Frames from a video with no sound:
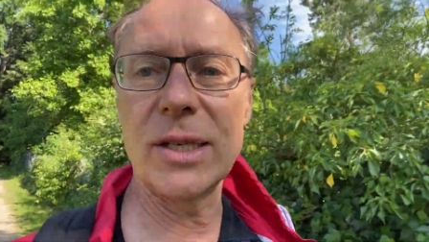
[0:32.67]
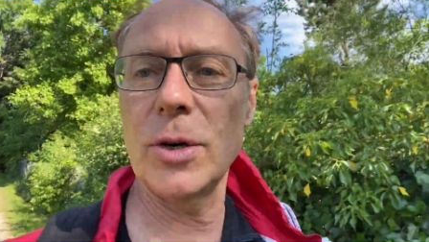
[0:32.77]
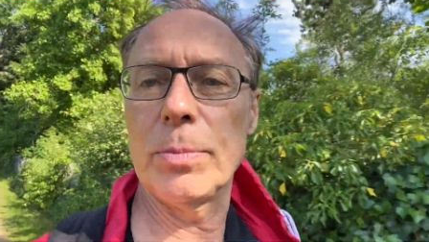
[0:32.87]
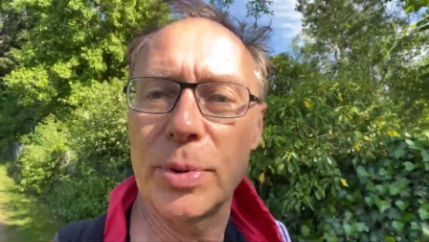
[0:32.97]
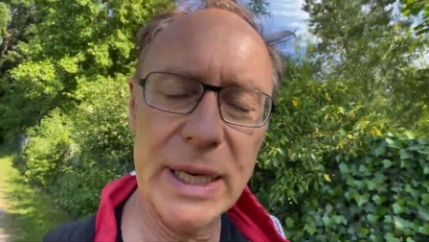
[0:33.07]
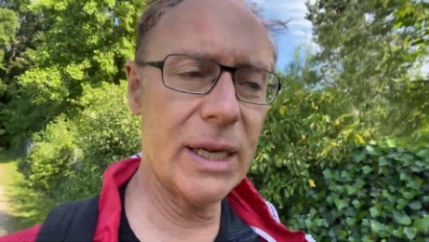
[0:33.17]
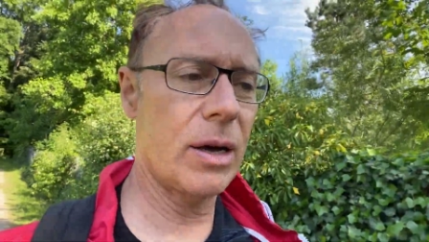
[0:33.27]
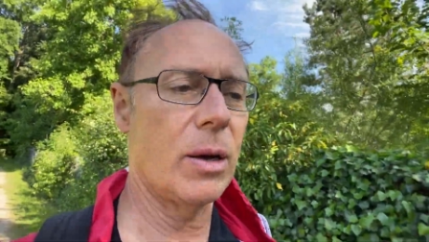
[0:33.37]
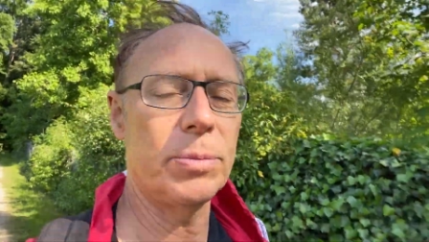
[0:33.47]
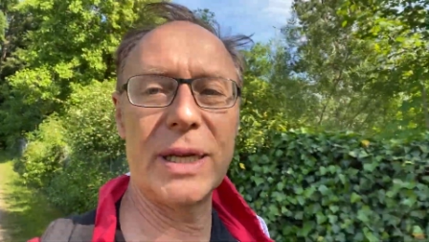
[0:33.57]
So pretty
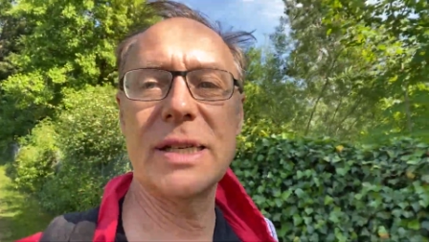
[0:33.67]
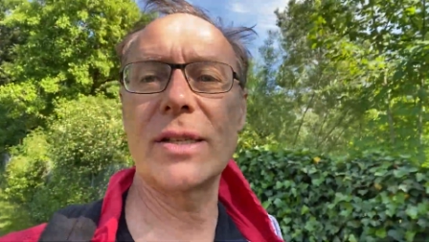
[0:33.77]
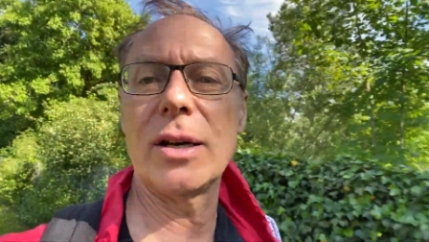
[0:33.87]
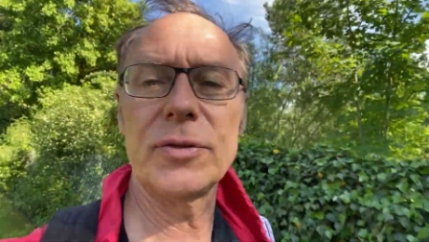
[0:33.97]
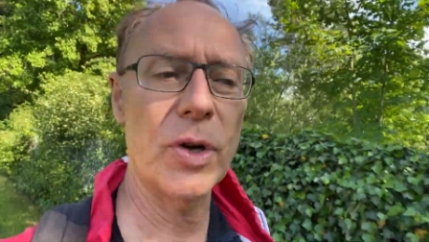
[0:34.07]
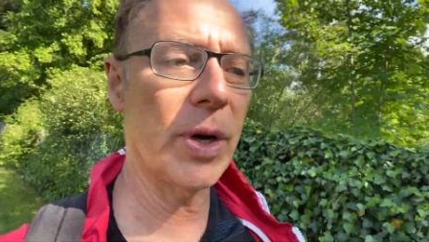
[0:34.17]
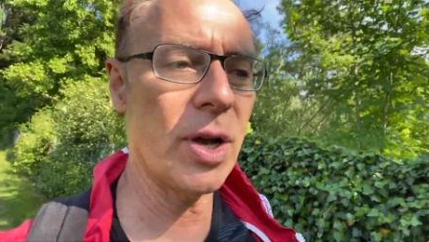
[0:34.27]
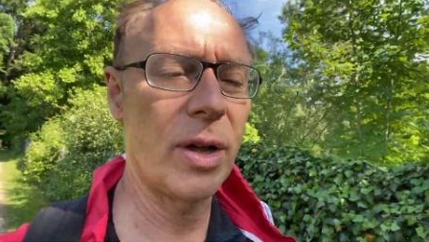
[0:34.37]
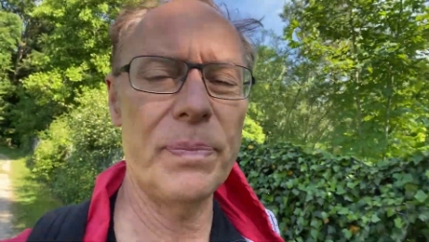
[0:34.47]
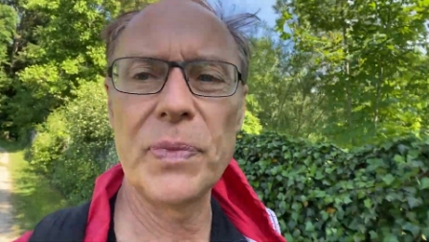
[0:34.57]
complex stuff going
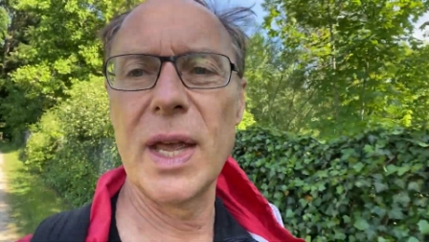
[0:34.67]
on.